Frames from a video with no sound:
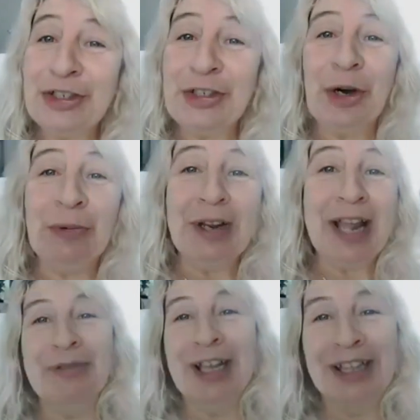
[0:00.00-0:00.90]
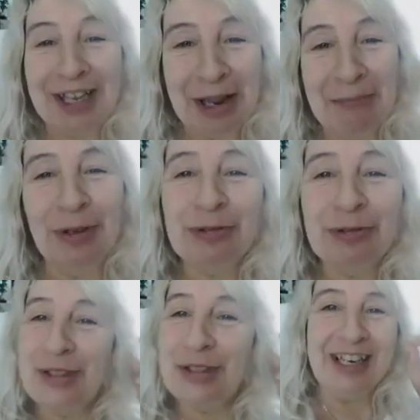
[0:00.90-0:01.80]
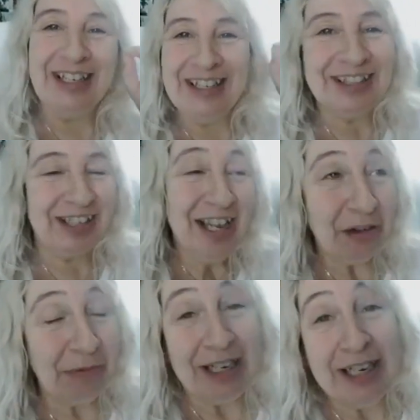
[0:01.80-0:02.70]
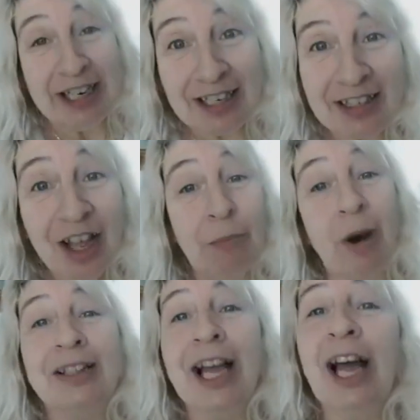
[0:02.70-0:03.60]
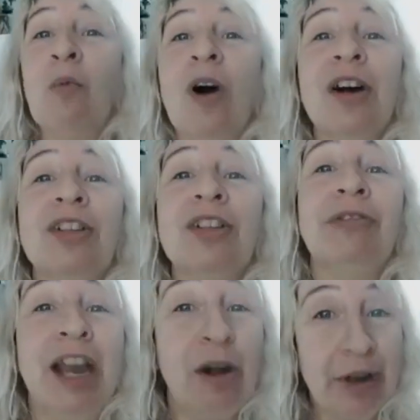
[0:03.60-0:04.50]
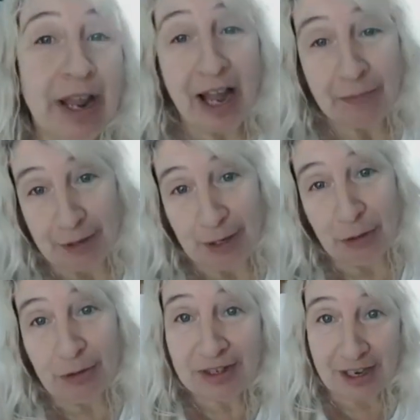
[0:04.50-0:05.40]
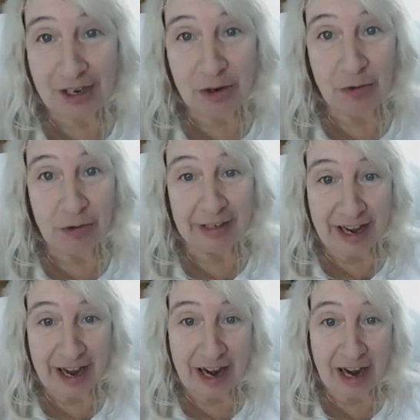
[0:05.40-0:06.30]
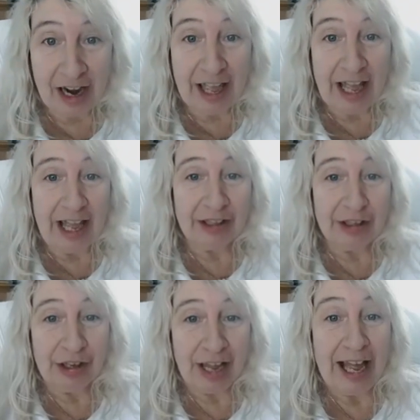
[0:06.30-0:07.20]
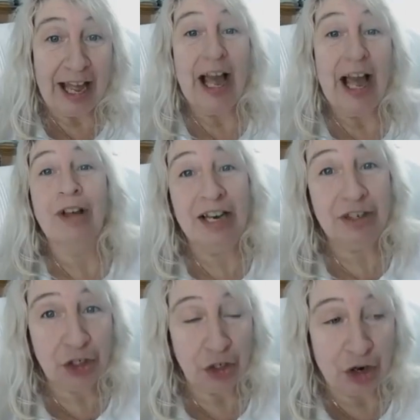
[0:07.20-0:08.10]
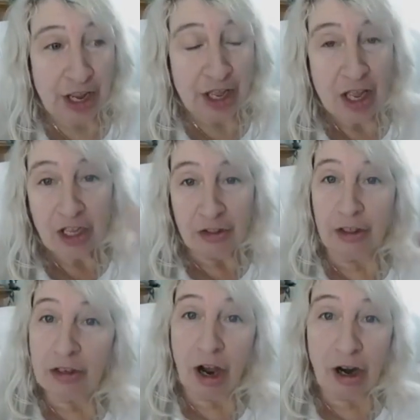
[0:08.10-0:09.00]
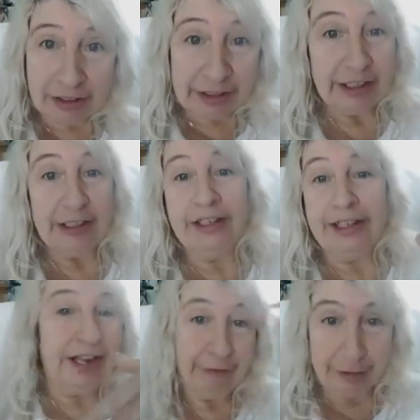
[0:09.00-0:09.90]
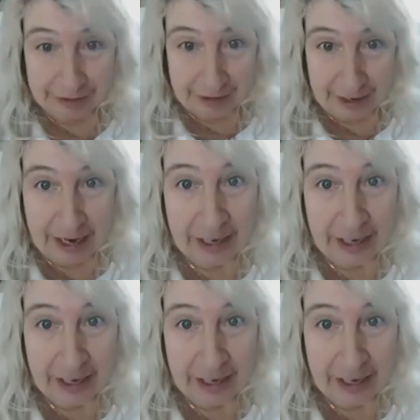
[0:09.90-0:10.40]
Sorry, I'm not able to say this really nice. But I was very happy to see you there. And I have enjoyed the talking and everything.